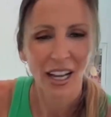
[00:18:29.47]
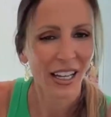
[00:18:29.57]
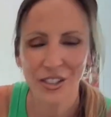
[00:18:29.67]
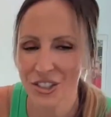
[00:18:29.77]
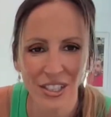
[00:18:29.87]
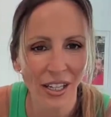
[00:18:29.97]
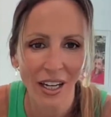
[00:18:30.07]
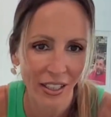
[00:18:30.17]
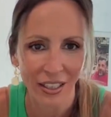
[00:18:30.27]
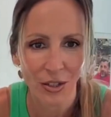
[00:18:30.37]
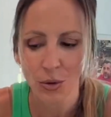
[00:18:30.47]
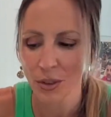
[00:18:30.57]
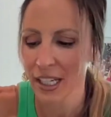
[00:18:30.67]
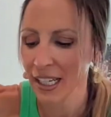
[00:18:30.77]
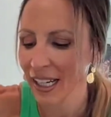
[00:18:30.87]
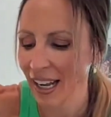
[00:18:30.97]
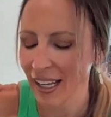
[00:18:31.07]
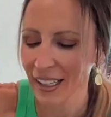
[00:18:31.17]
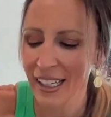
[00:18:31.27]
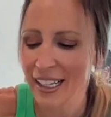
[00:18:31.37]
It's just onions, zucchini,
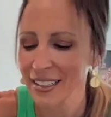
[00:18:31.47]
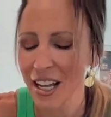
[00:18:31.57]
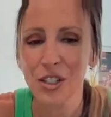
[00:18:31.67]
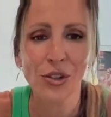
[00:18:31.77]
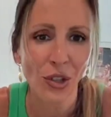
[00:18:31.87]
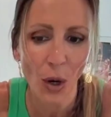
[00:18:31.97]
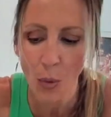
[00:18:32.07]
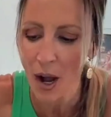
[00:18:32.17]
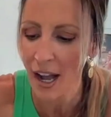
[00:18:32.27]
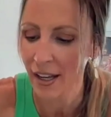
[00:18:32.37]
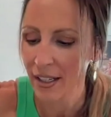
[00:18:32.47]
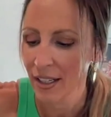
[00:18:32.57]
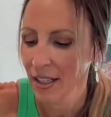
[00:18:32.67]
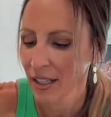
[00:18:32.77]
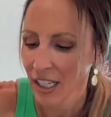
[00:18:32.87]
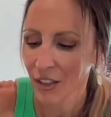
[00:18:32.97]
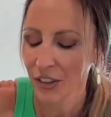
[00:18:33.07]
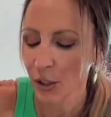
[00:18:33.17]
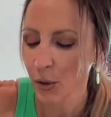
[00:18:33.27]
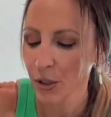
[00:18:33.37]
and leeks. And so what
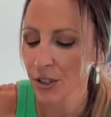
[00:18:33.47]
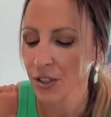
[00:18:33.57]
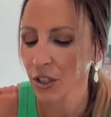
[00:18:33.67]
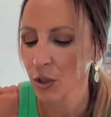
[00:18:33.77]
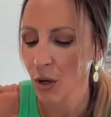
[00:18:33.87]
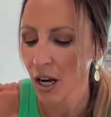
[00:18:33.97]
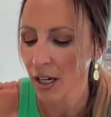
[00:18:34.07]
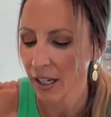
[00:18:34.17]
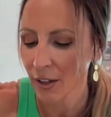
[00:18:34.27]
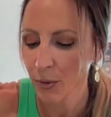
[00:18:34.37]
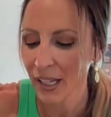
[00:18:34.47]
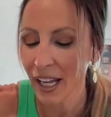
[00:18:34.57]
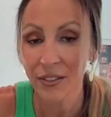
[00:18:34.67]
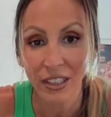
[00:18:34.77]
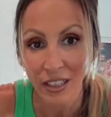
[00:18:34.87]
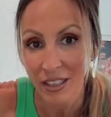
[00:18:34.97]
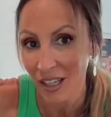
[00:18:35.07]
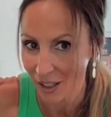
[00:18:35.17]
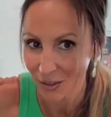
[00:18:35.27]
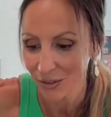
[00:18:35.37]
if the order is a little wrong? If we have a little
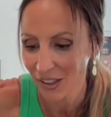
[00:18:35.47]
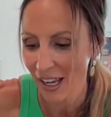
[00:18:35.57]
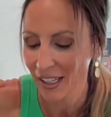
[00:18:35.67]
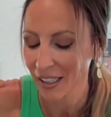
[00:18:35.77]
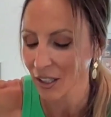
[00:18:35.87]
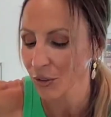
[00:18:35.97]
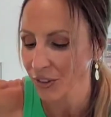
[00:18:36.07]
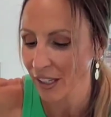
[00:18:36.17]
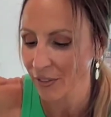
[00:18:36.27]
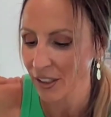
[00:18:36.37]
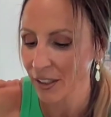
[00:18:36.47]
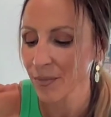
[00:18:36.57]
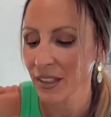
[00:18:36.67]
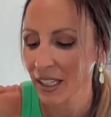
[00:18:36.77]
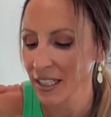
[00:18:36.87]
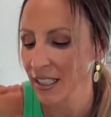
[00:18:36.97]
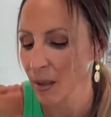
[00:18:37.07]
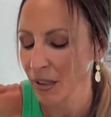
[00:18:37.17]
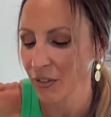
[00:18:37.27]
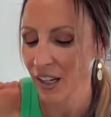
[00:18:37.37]
love and a little flavor, it's going
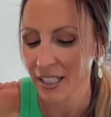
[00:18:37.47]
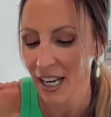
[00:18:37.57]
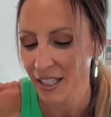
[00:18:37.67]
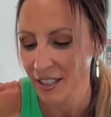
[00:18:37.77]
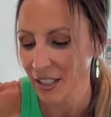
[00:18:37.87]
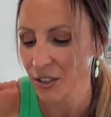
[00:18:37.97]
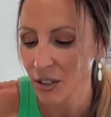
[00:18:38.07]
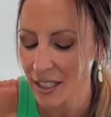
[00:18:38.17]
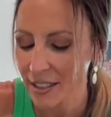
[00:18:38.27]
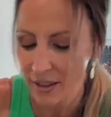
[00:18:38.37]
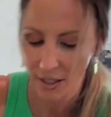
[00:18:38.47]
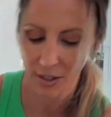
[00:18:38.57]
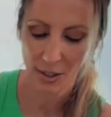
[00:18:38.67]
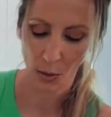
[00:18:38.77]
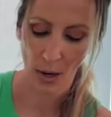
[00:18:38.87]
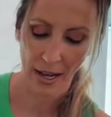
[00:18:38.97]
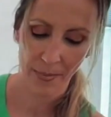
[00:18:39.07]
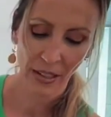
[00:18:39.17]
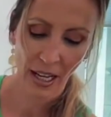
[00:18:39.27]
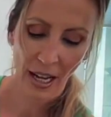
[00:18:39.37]
to be fantastic. So let's let this sweat.
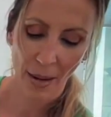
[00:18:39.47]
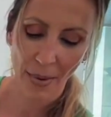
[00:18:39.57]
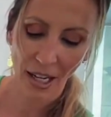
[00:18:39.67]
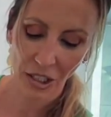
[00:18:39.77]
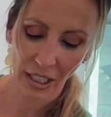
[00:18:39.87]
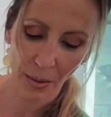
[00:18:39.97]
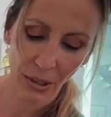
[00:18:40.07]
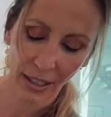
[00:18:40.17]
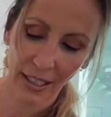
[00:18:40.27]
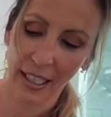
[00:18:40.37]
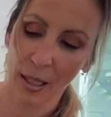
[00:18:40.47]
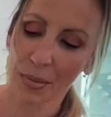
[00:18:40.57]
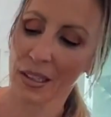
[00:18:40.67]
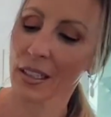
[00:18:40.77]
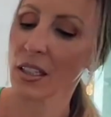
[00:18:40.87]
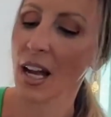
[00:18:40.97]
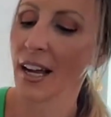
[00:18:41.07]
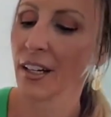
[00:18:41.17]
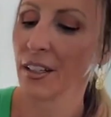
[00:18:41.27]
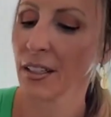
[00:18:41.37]
I'm actually going to put the heat up a little
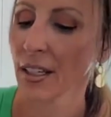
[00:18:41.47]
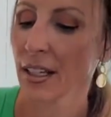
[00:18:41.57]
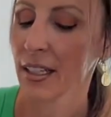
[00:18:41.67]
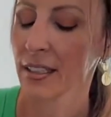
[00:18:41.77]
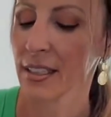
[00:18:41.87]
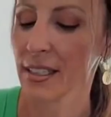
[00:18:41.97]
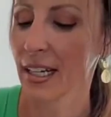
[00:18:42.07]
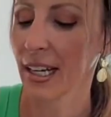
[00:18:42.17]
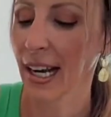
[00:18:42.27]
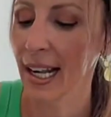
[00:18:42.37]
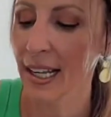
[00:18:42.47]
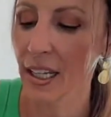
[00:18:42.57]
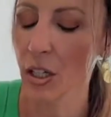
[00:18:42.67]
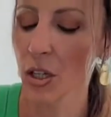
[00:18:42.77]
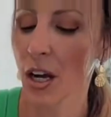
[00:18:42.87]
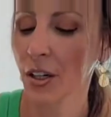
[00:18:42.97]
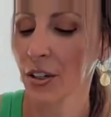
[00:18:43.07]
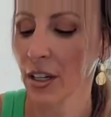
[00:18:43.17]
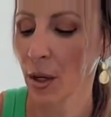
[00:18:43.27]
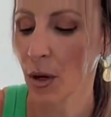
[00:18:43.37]
higher because it's taking a little longer
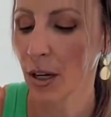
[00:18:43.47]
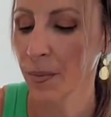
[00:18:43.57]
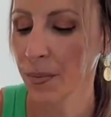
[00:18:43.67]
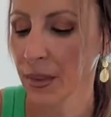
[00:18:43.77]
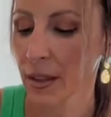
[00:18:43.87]
than I want.